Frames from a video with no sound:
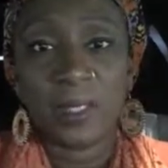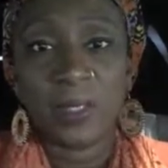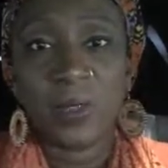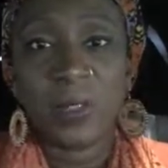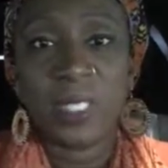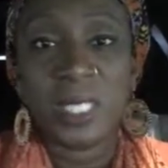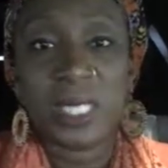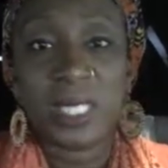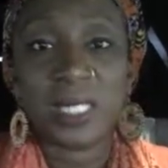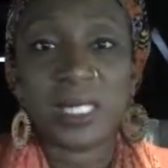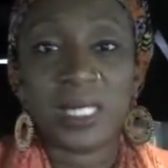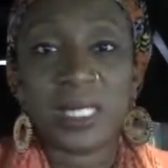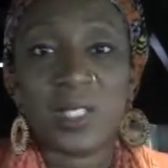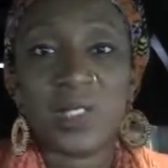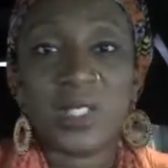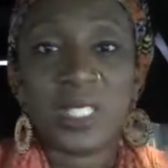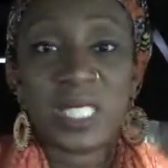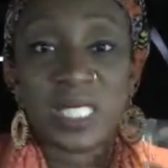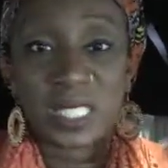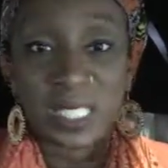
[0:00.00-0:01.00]

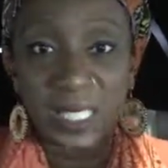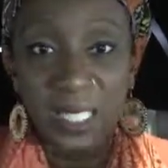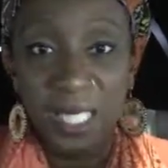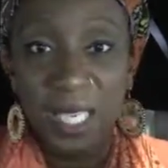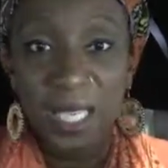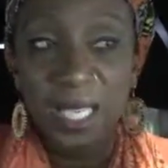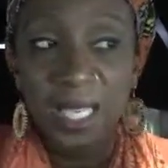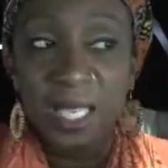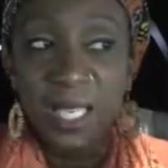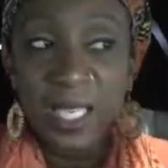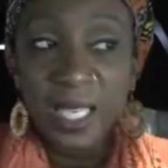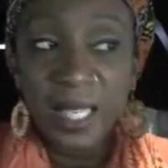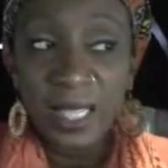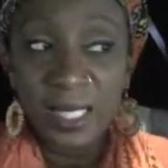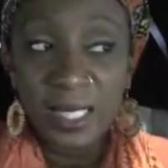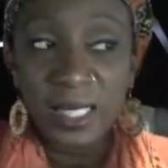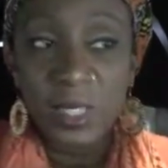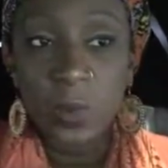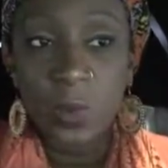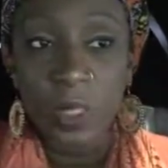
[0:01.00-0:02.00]
you did say
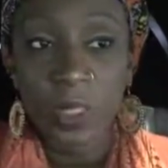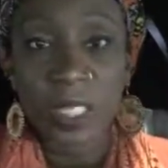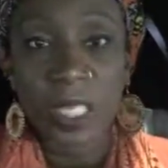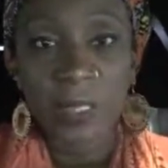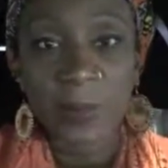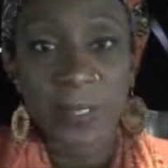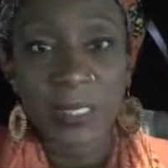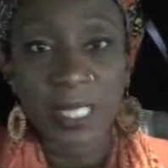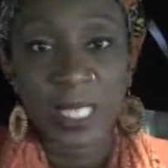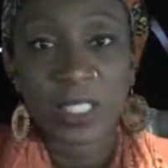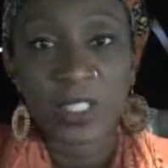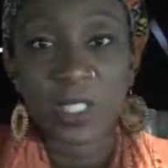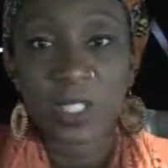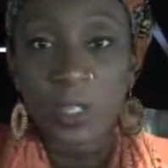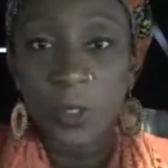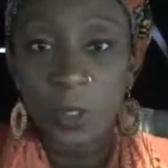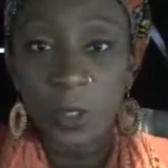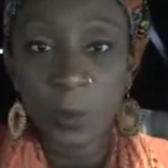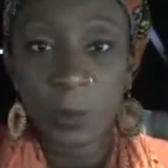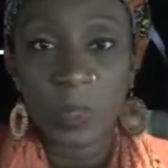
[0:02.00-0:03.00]
this is what the expectation
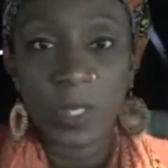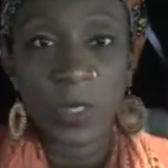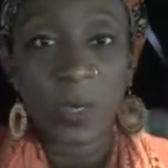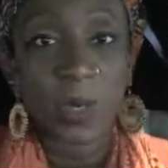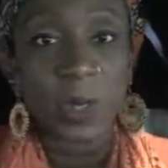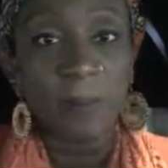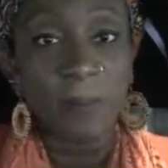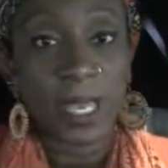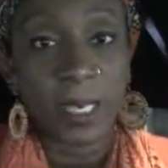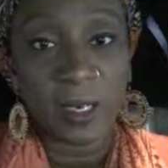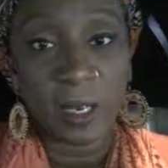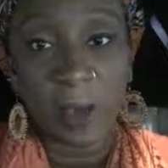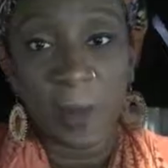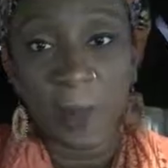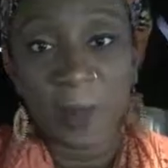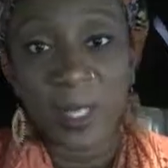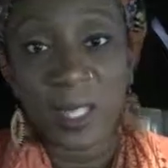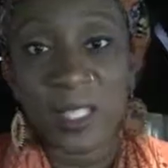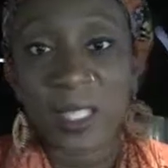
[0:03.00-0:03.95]
could be or may not be,